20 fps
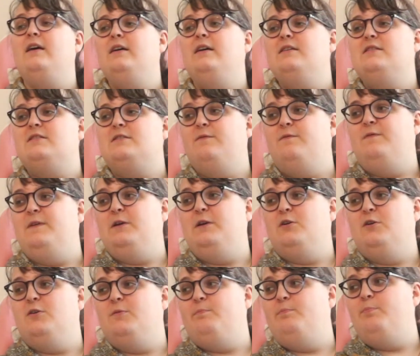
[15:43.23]

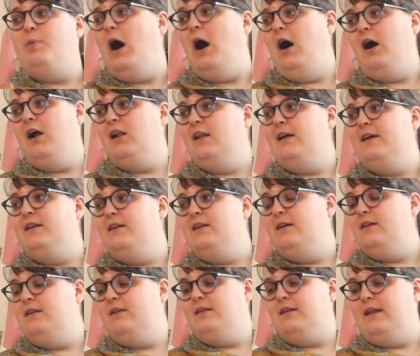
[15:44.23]
severe
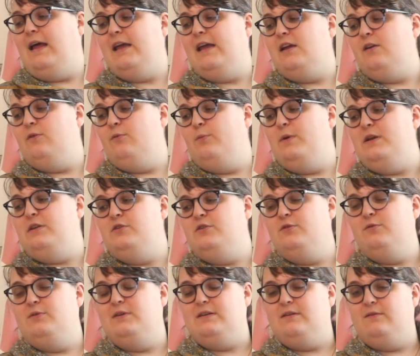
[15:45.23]
pollen like we
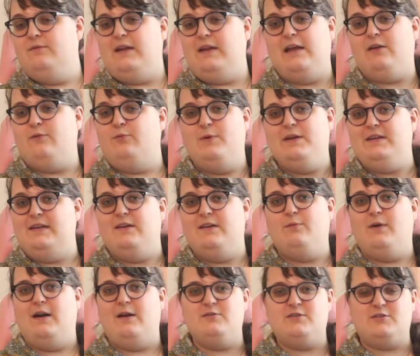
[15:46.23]
did
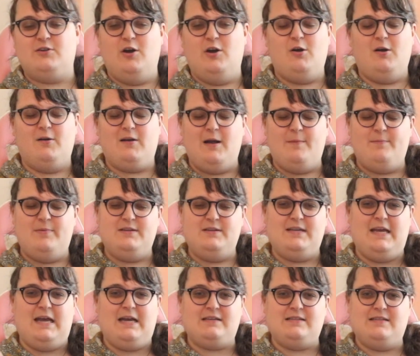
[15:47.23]
when I was growing up in
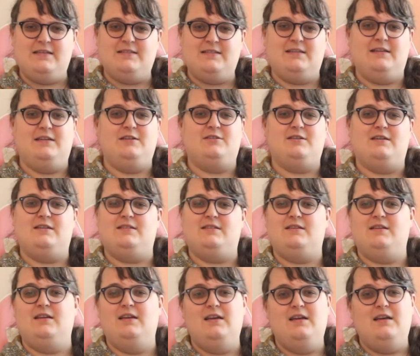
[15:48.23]
Texas, and it
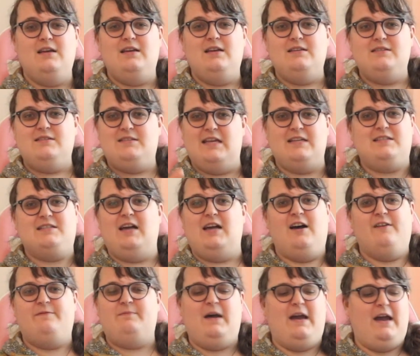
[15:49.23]
just sets
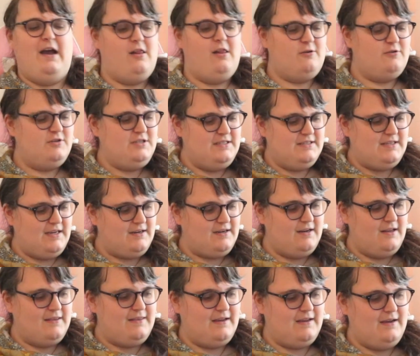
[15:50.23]
off my allergies like
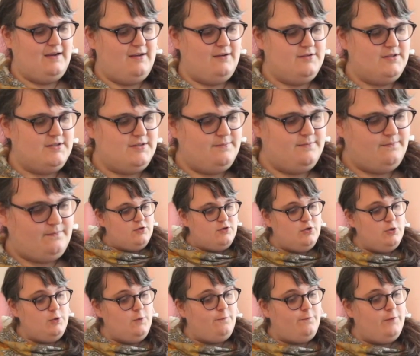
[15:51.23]
nothing else. Do
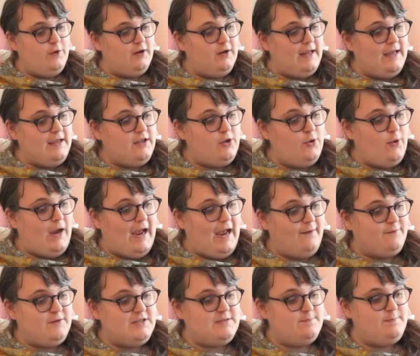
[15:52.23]
you feel like you
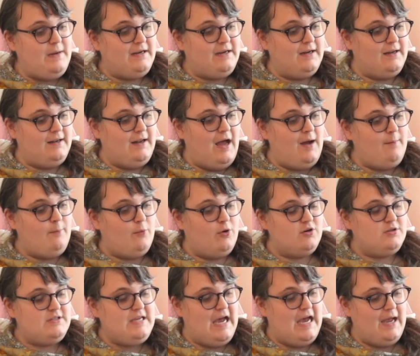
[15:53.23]
have to spend a lot
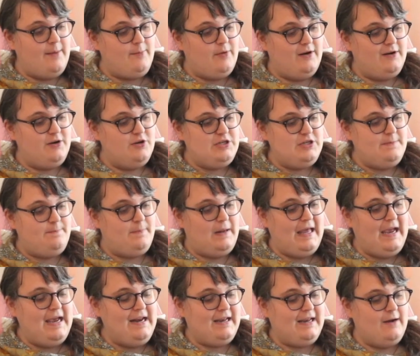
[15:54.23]
more time or energy
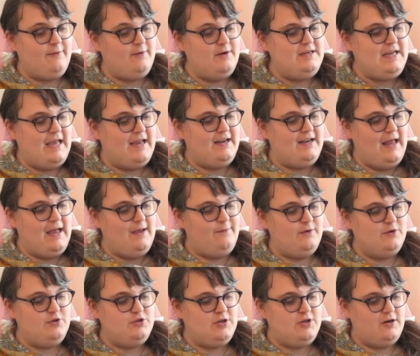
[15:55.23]
planning everyday life
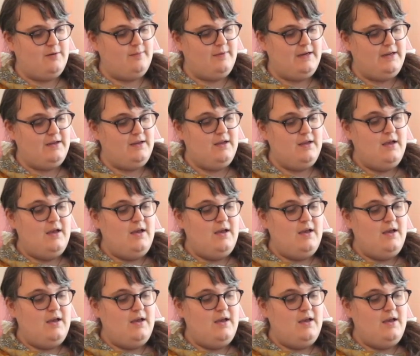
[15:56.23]
in Germany